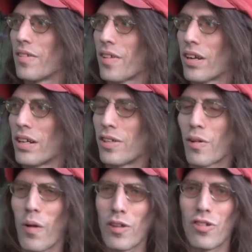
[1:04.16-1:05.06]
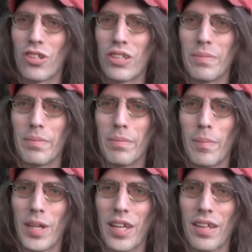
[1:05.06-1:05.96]
started to question it
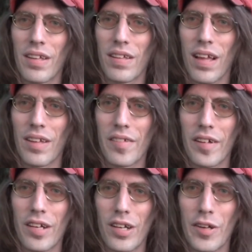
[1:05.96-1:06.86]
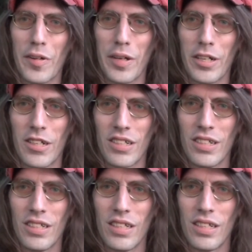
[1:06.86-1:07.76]
because I started hearing
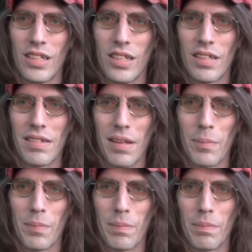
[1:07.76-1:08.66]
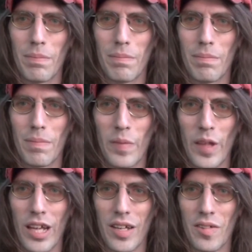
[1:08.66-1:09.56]
some
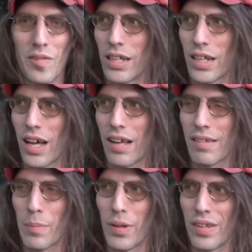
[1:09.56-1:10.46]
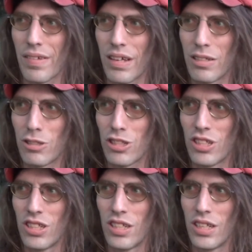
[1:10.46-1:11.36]
things, gossip and such.
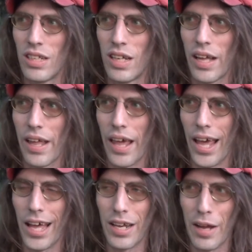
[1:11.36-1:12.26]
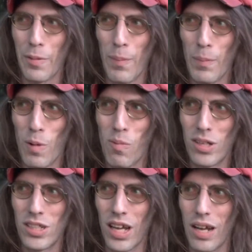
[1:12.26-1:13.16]
And I remember
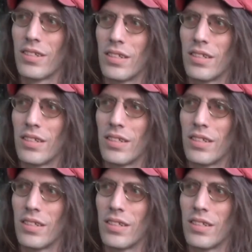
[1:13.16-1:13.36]
one night,